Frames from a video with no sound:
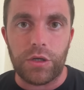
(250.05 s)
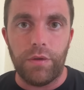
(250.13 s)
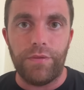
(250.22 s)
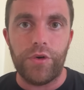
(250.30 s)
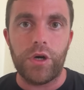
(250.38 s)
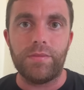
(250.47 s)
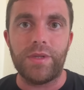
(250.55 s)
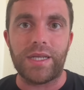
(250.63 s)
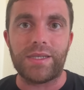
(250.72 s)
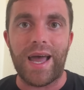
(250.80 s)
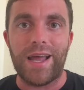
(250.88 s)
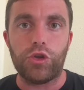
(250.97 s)
confirmed
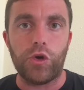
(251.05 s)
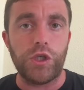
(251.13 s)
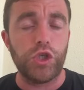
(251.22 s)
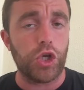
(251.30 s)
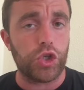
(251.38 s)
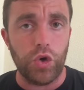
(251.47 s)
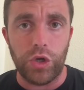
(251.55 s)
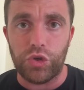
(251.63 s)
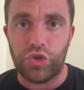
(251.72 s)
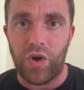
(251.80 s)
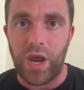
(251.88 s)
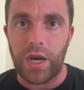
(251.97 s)
that Antony is not going to
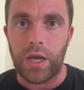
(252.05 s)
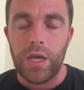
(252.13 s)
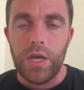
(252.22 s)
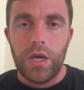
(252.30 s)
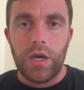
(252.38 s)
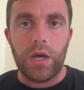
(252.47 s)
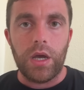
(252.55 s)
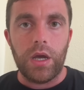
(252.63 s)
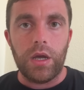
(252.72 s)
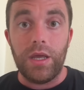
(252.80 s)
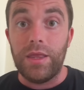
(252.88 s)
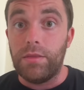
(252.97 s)
train
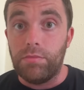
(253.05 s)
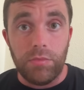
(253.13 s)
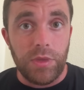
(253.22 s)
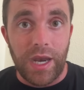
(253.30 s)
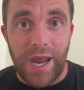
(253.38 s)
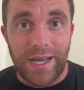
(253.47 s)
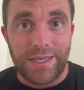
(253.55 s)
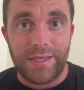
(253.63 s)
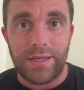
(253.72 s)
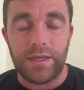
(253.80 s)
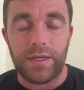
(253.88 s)
in the next